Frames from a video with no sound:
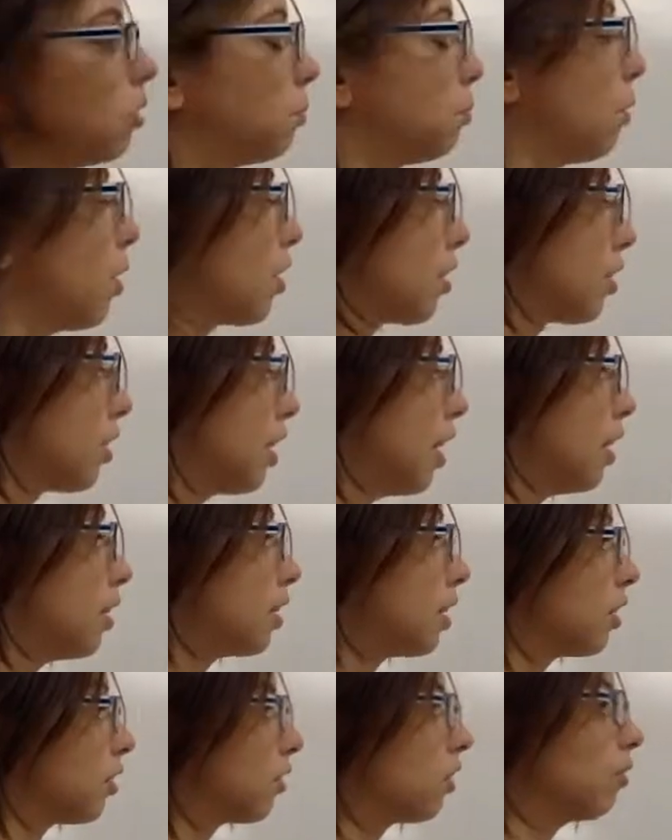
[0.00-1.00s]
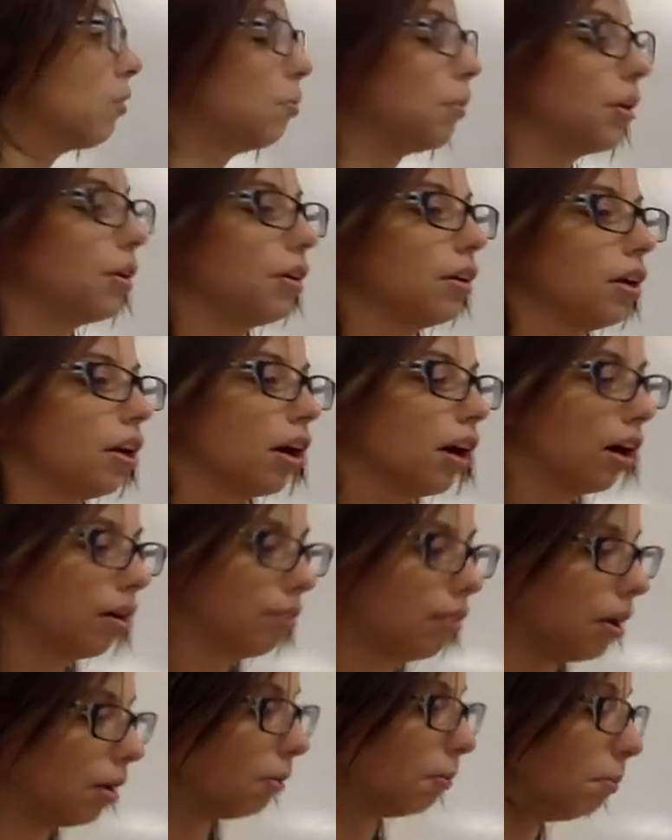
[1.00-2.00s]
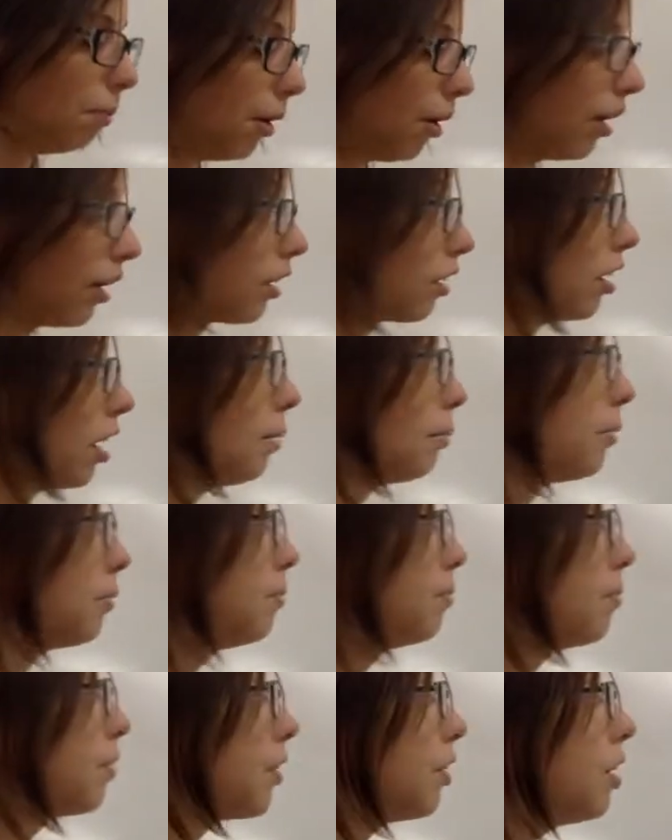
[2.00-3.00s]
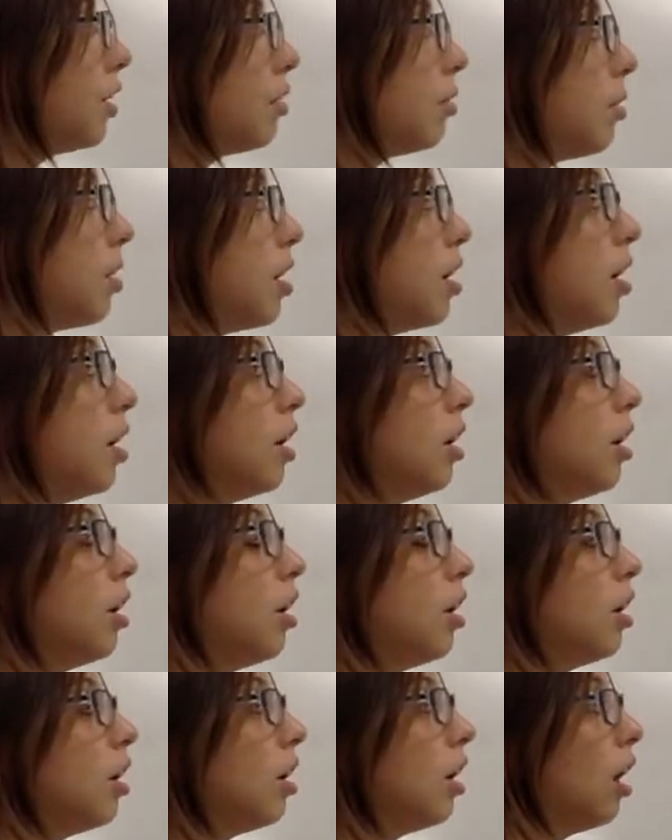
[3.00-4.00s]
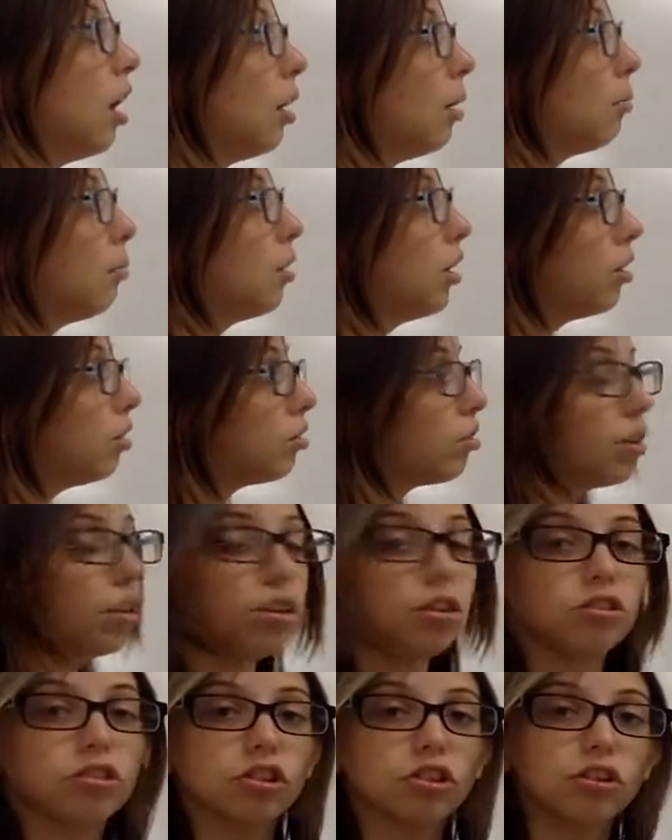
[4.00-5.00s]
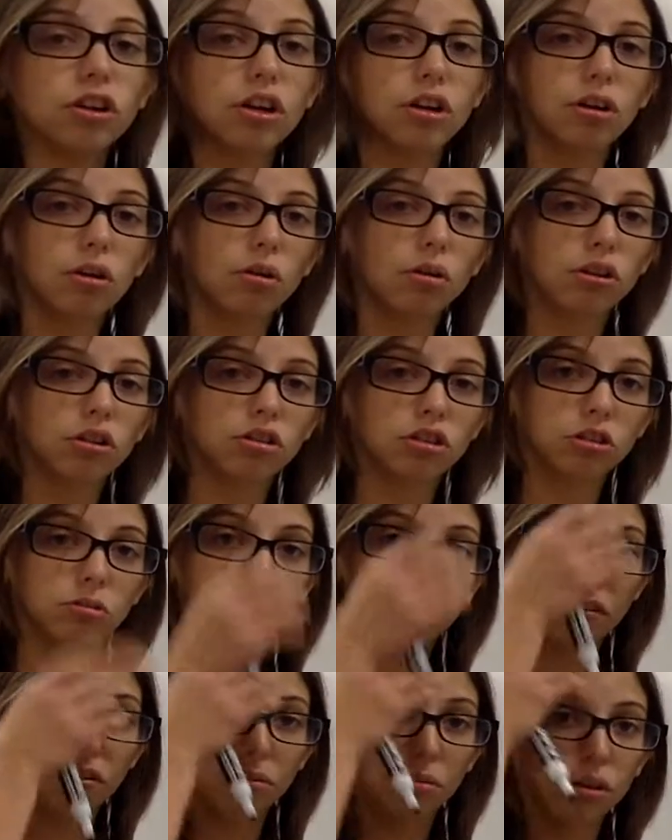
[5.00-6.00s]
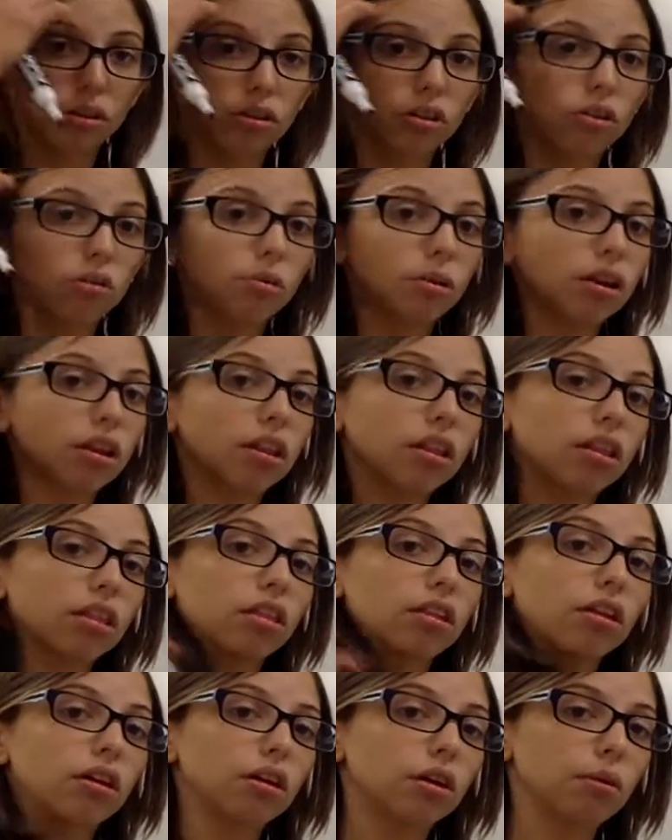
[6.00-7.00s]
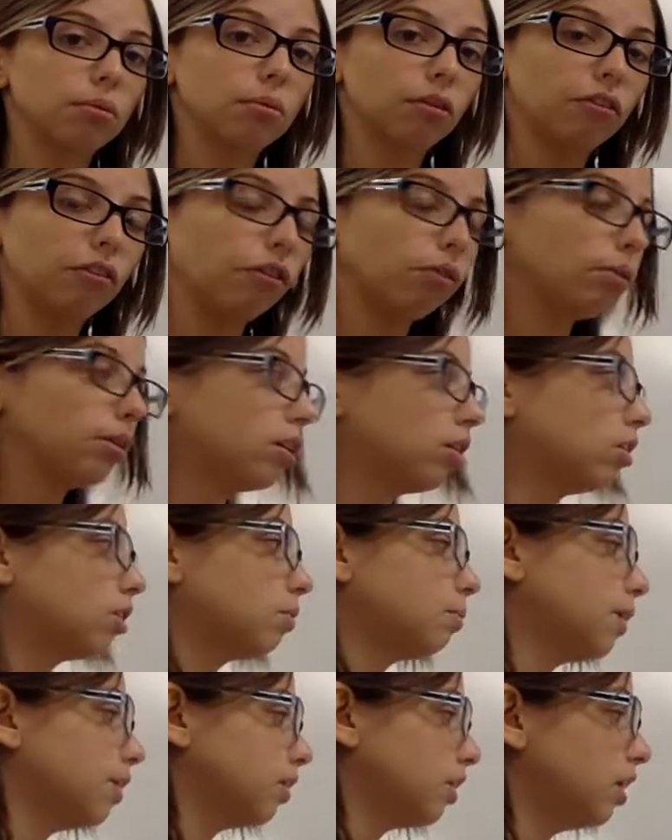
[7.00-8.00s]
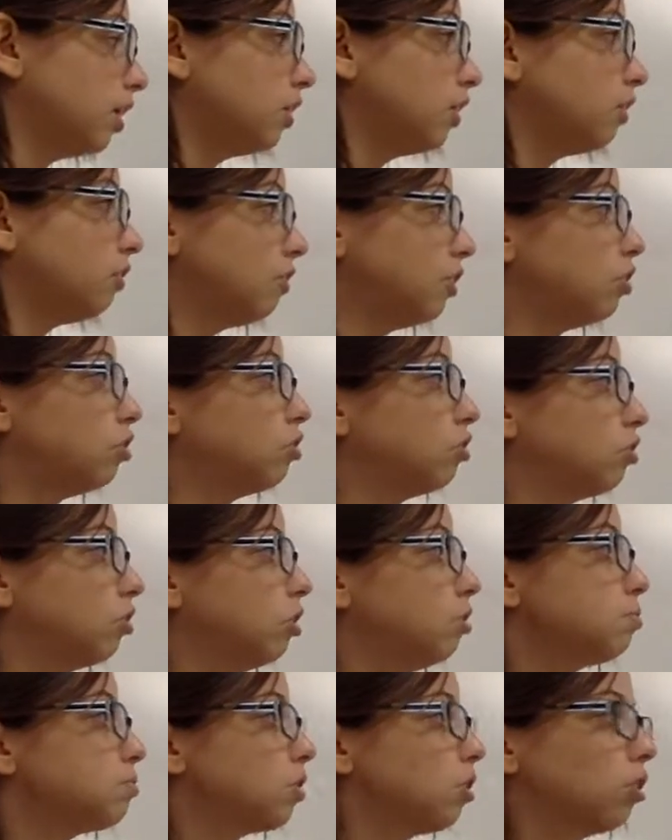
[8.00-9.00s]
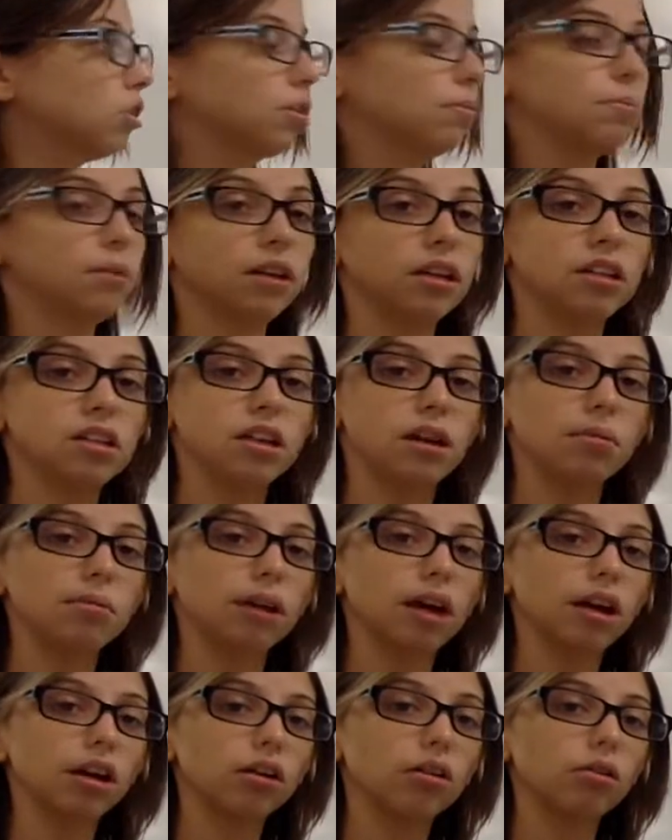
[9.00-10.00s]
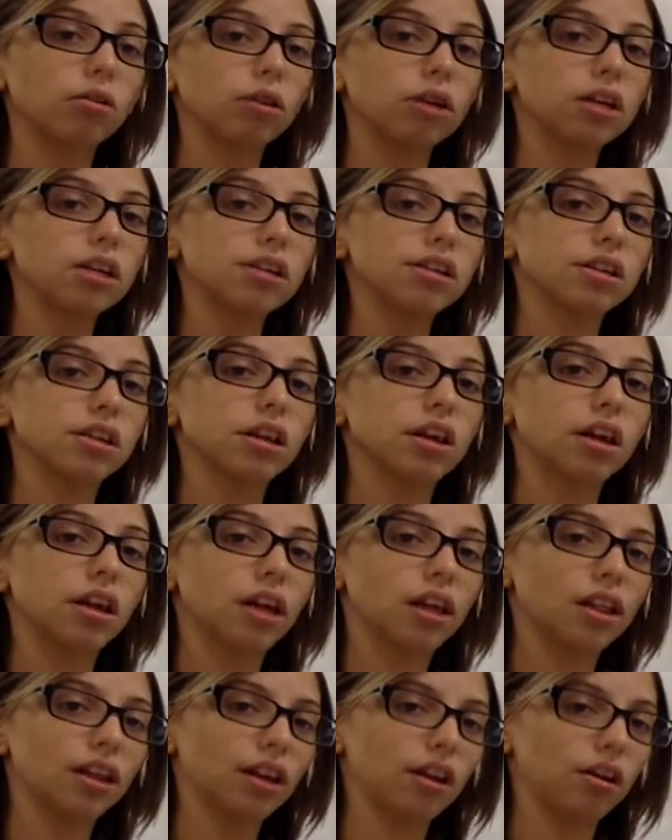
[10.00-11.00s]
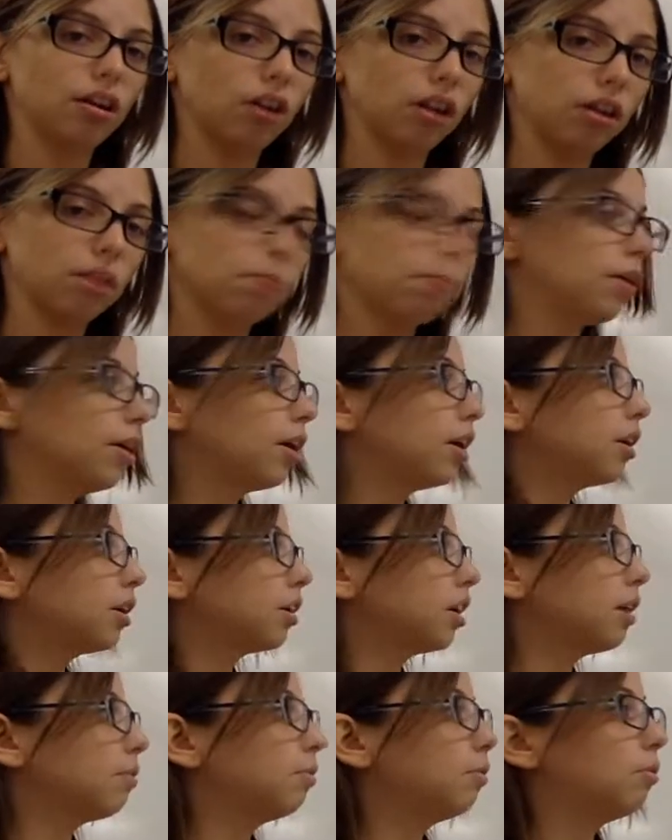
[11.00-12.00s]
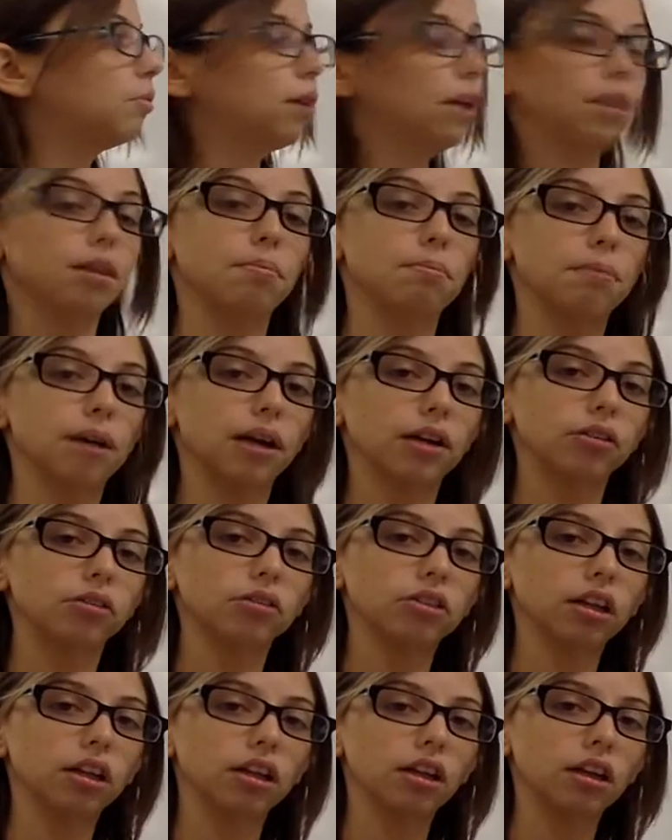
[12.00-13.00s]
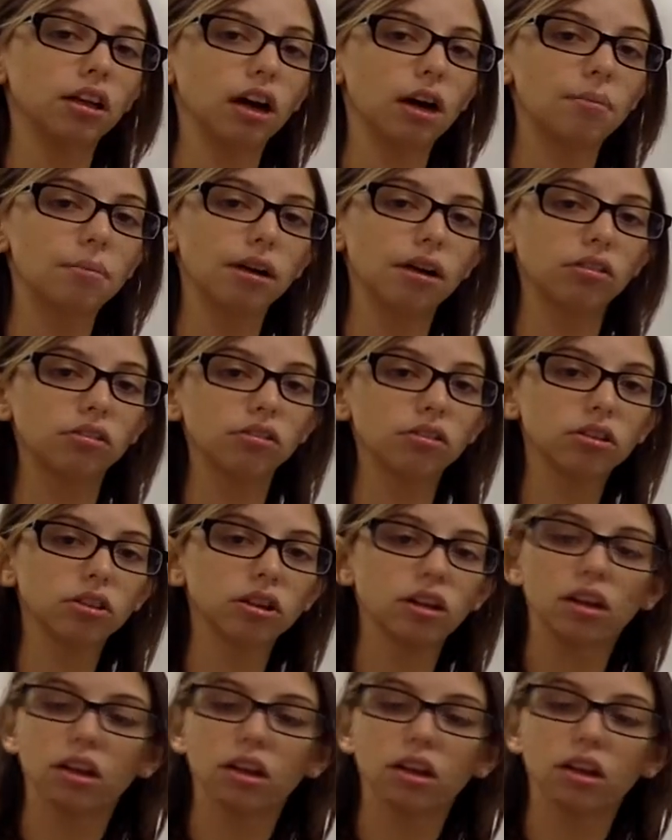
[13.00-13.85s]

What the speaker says: is part of the elegance of the periodic table. All right. Another thing you should know, you should be familiar with, before we talk about the individual groups, are the big subcategories that are on the periodic table. We have the metals and the nonmetals.